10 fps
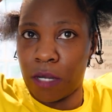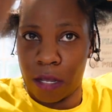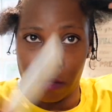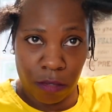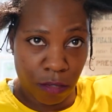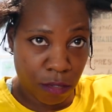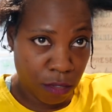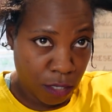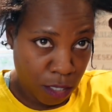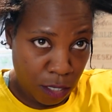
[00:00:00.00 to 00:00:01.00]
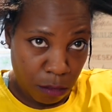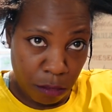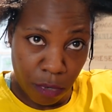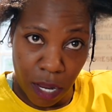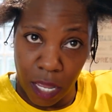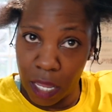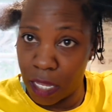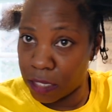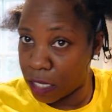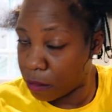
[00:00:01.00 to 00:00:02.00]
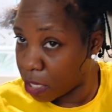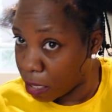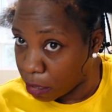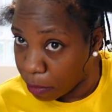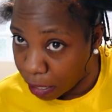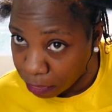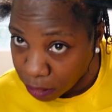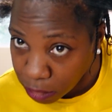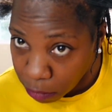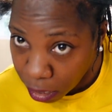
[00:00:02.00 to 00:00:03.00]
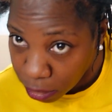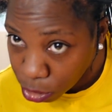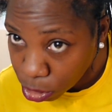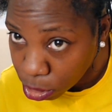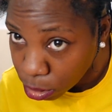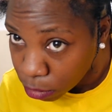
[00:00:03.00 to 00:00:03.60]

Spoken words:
know, braids. And I'm taking about this much.